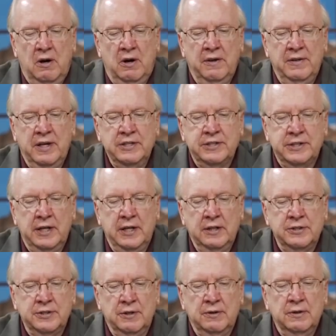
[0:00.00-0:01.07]
all of these
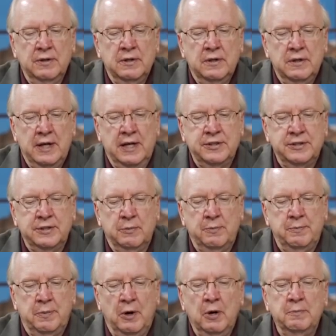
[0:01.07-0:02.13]
things. So that's
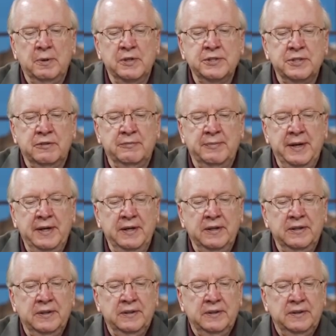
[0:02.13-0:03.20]
the purpose of
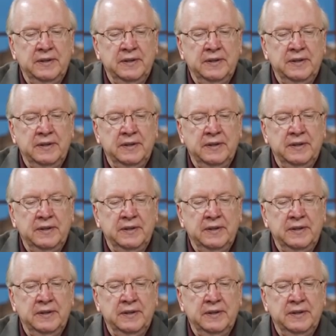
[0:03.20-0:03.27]
being,